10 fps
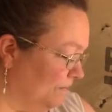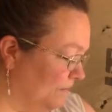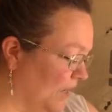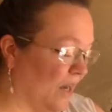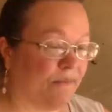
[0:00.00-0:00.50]

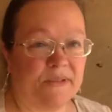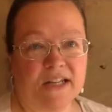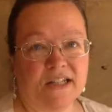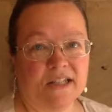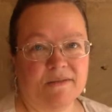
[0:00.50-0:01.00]
Yeah, that
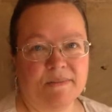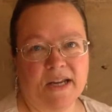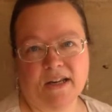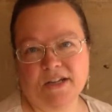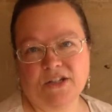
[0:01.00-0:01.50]
doesn't make
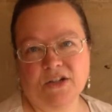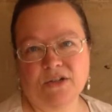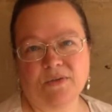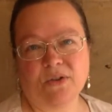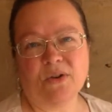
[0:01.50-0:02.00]
an excuse
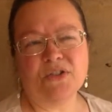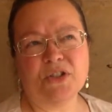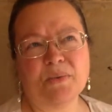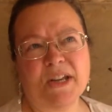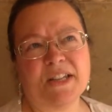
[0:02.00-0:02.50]
for the whole
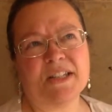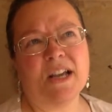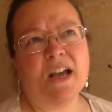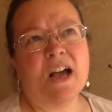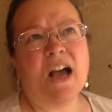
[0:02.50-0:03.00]
2 weeks.
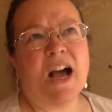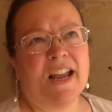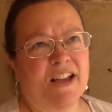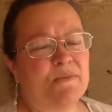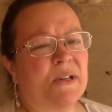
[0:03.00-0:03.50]
I
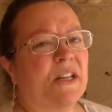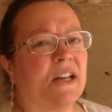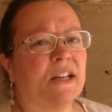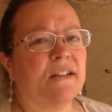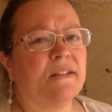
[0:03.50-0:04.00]
have been
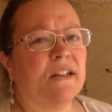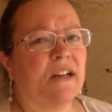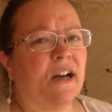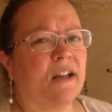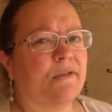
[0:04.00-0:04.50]
knitting.
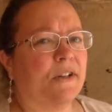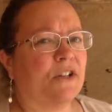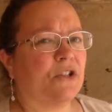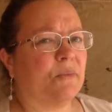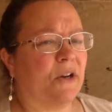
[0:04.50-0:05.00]
I
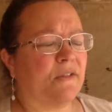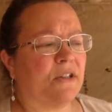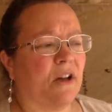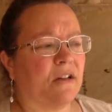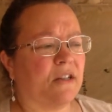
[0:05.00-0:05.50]
finished a pair of
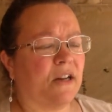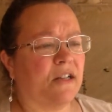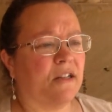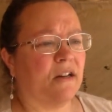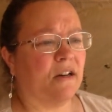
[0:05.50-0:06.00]
socks and I
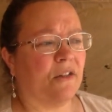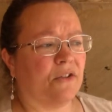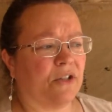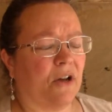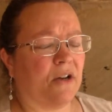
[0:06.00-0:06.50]
did another
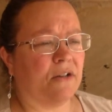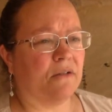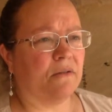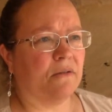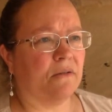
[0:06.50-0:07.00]
sock
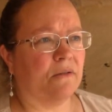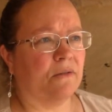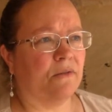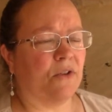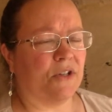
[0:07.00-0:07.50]

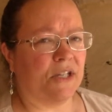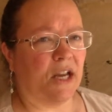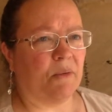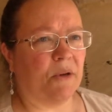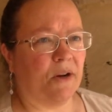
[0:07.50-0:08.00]
for the
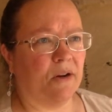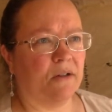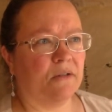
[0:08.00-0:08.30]
second pair,